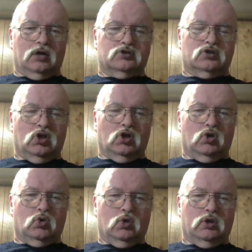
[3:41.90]

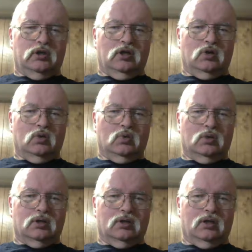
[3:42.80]
So, you know,
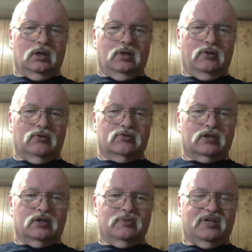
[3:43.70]
there's
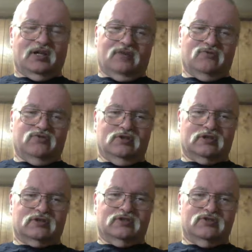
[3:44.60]
going to be
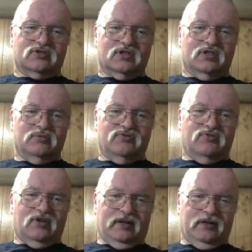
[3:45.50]
conflict and there's going to be
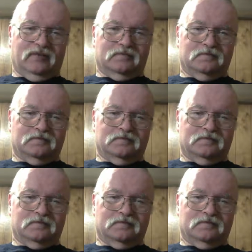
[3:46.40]
fighting.